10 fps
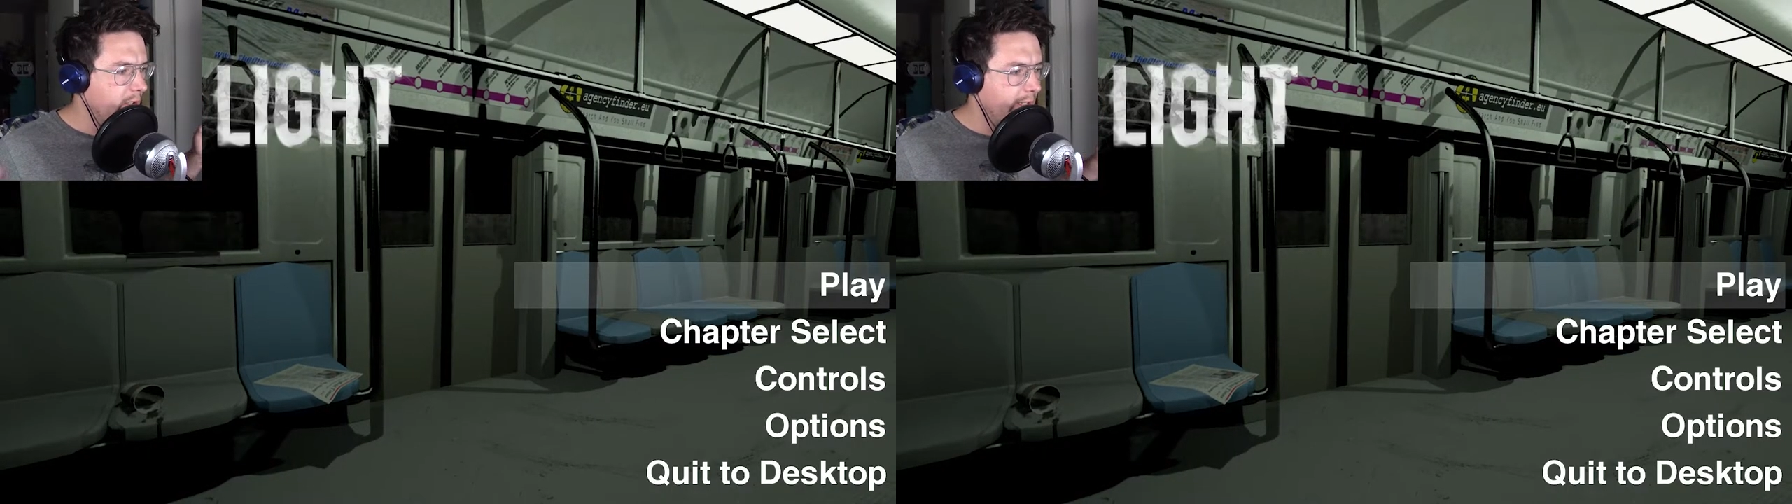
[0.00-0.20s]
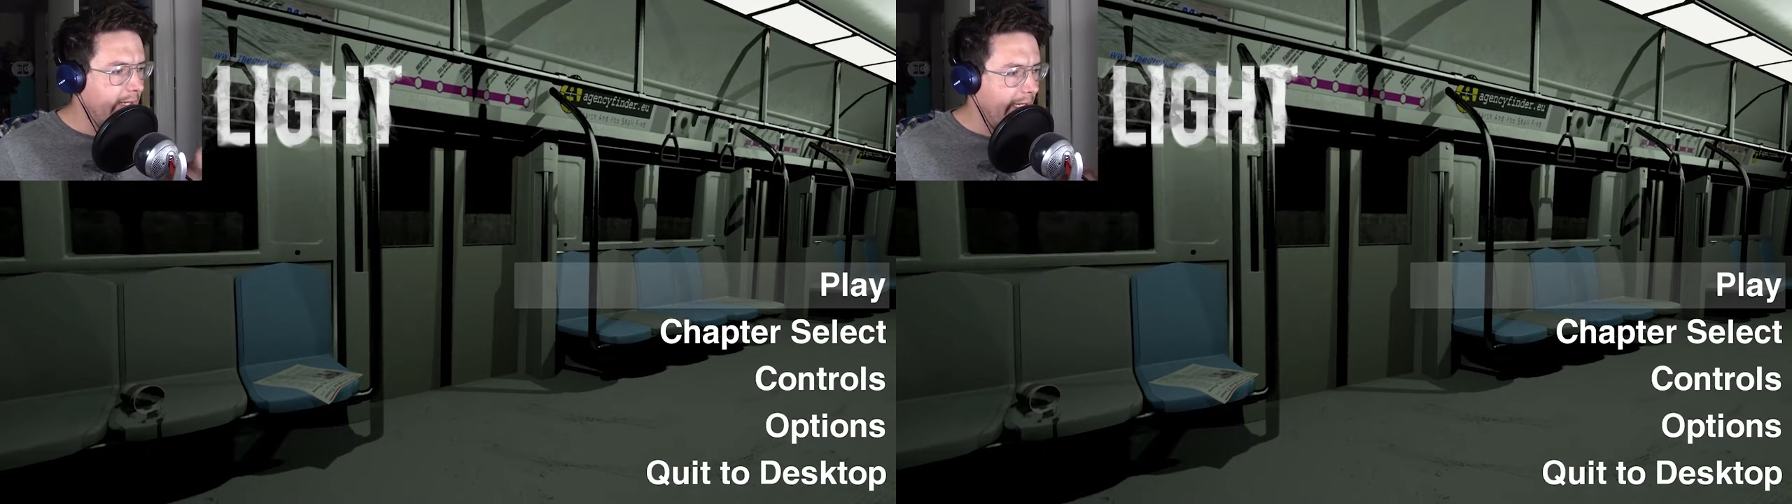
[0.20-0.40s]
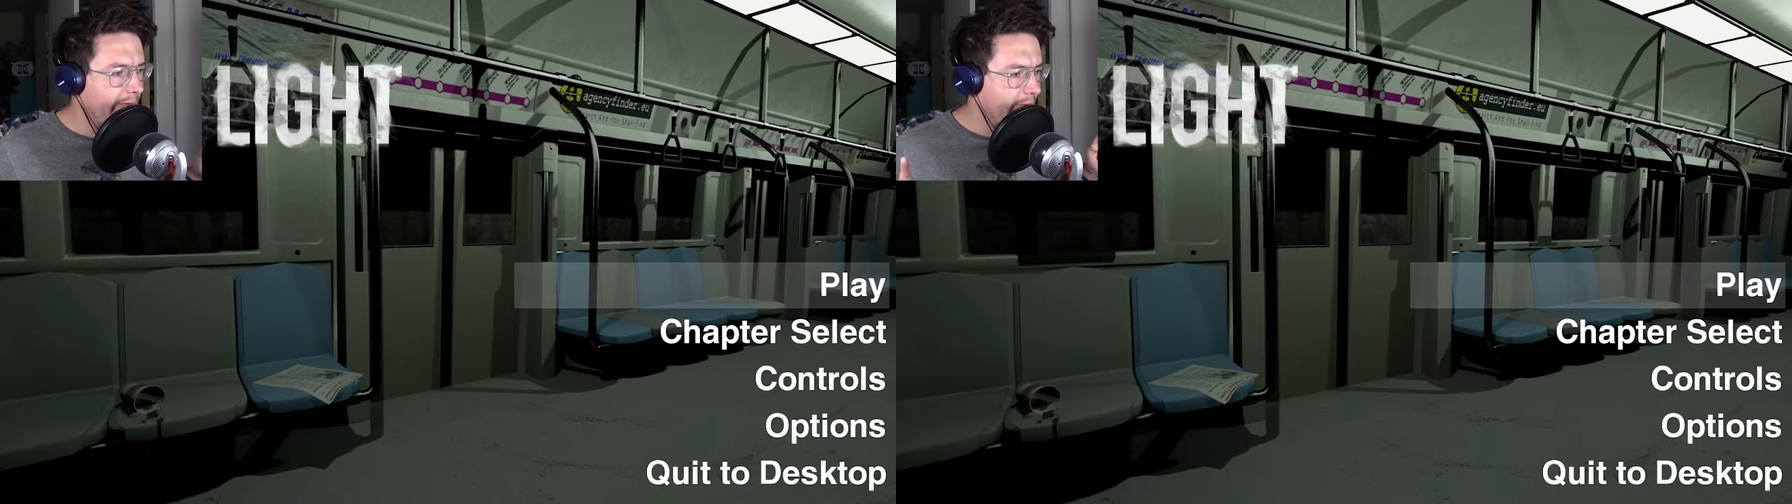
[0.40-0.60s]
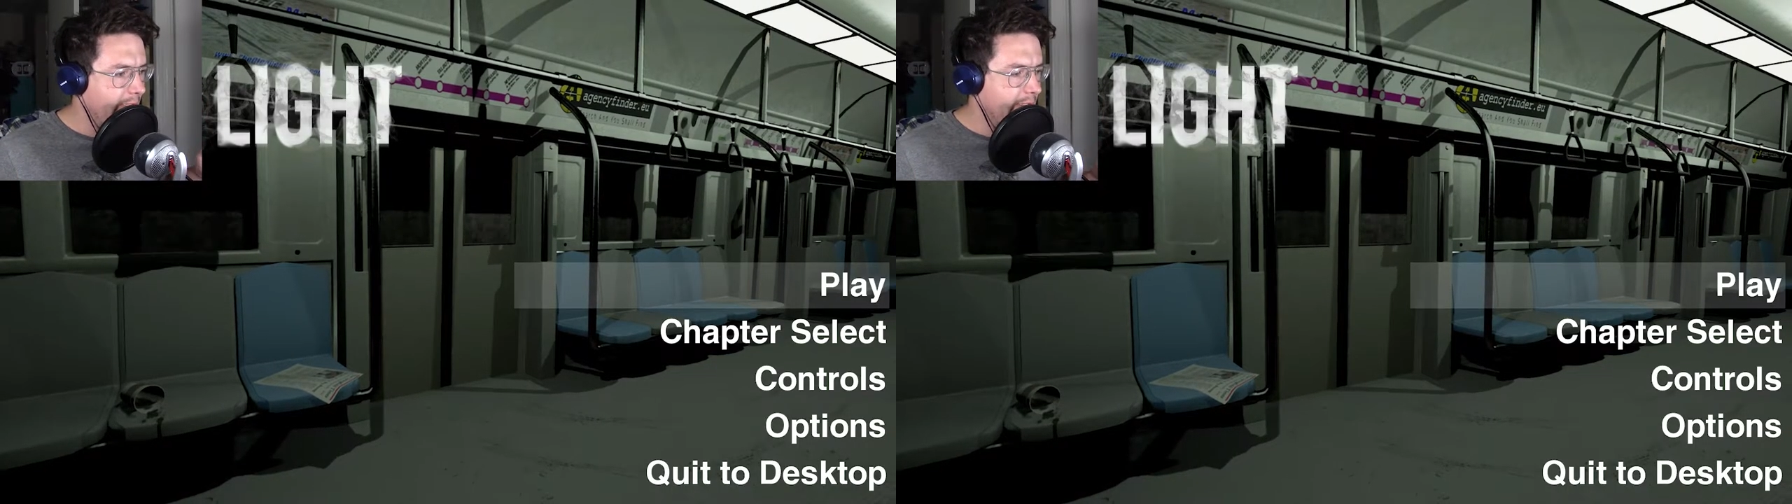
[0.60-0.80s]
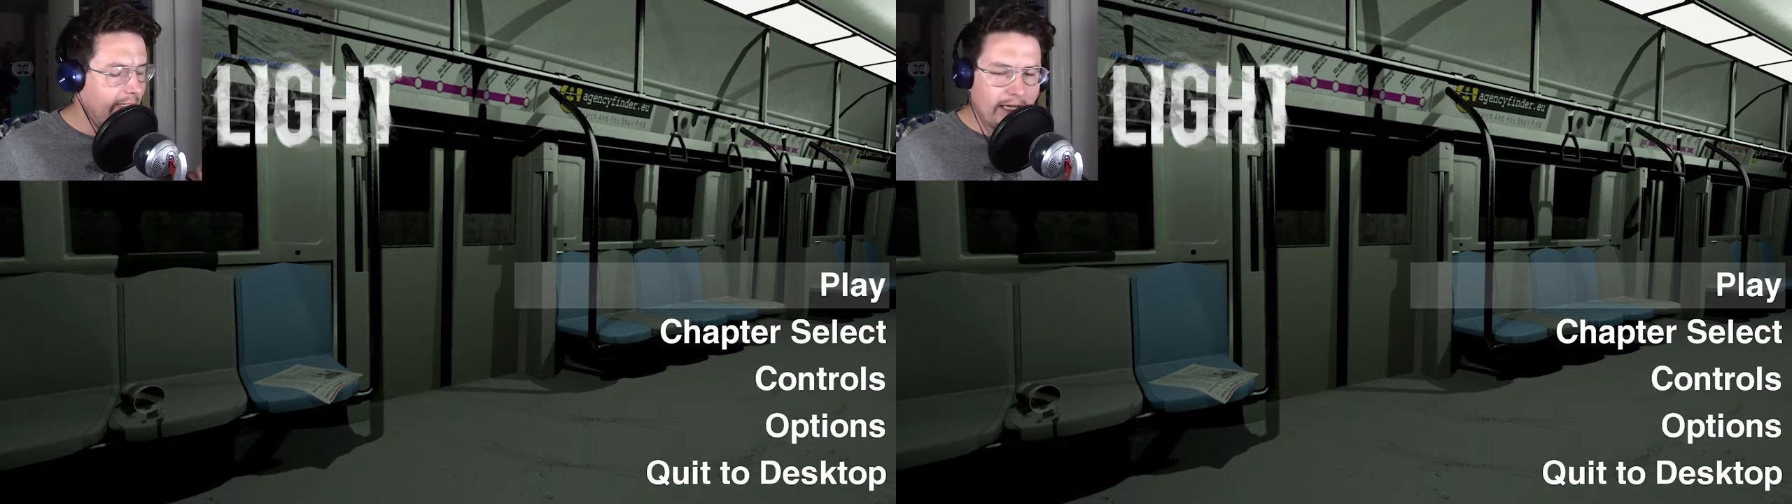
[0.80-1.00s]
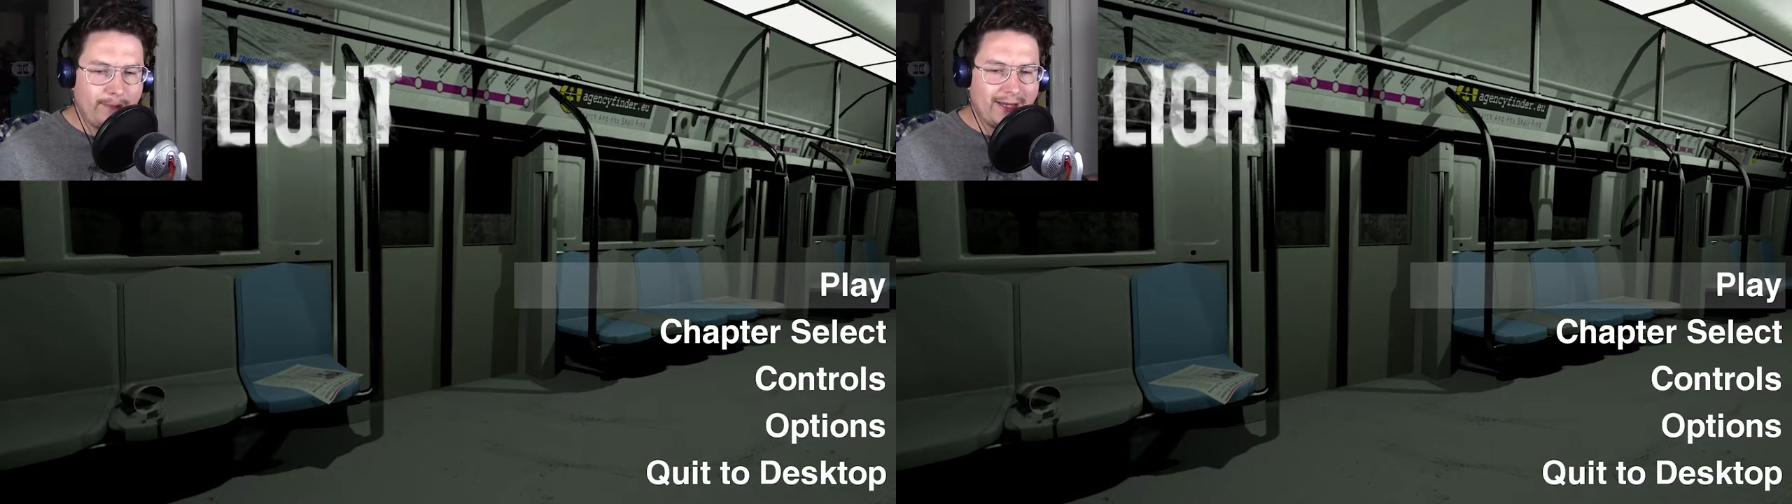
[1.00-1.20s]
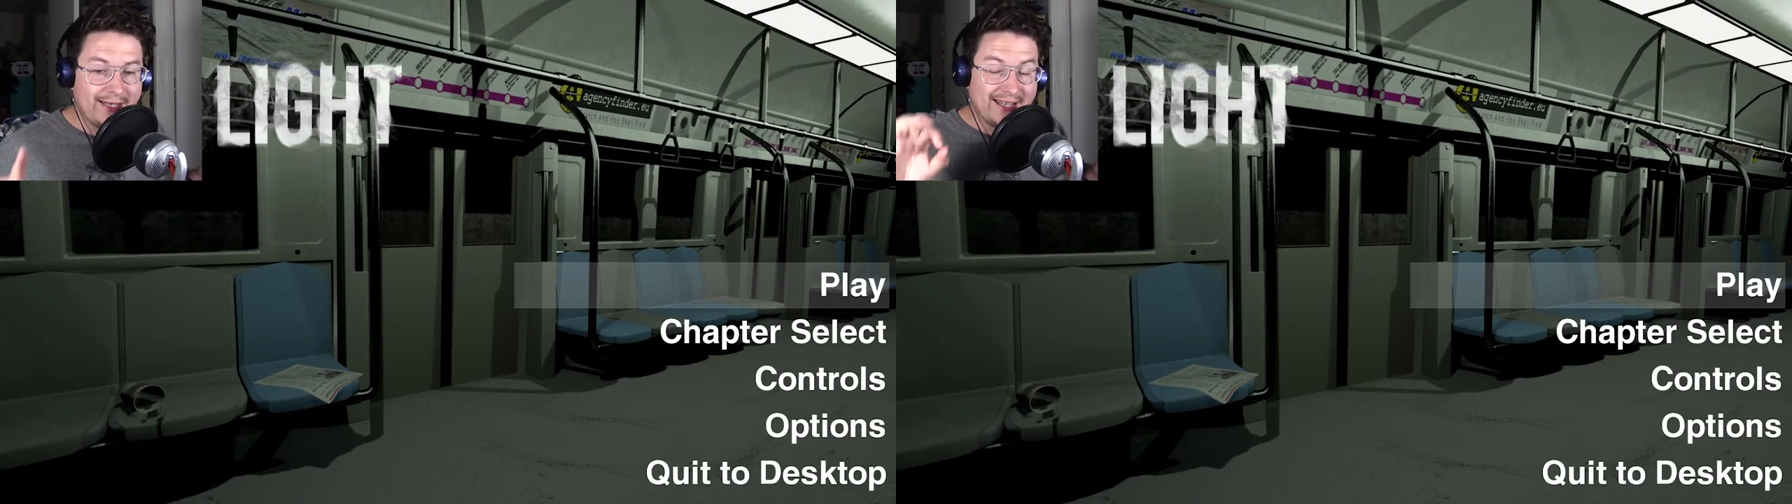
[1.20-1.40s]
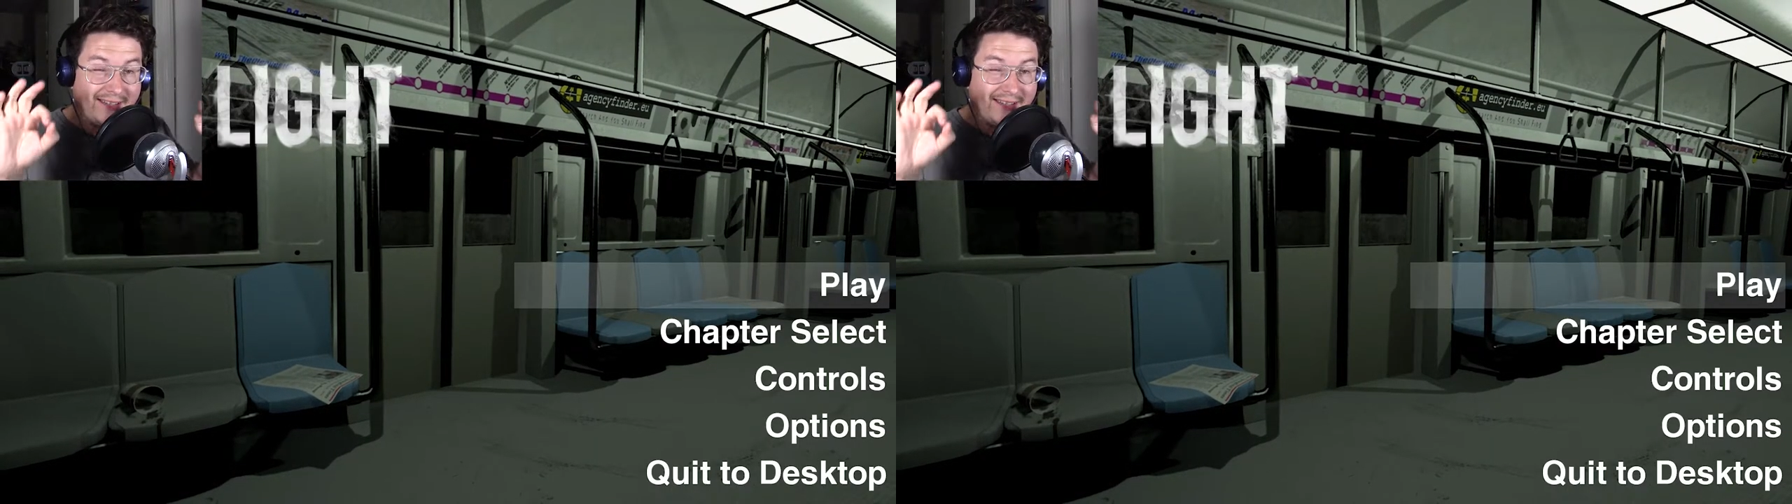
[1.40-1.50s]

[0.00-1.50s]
All I have in this game is